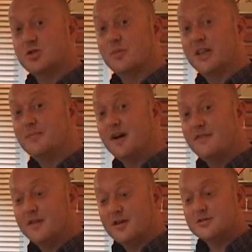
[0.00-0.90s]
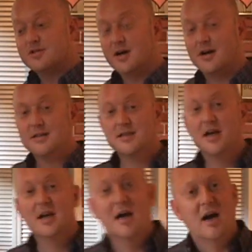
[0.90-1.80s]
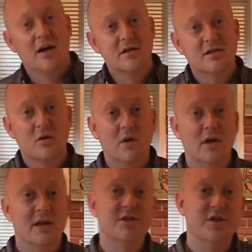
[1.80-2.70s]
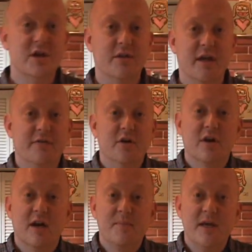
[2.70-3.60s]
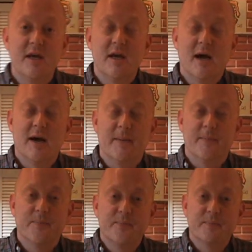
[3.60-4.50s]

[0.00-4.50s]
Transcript: which will be the buffalo sauce. I also want to let you know that if you're going to be um,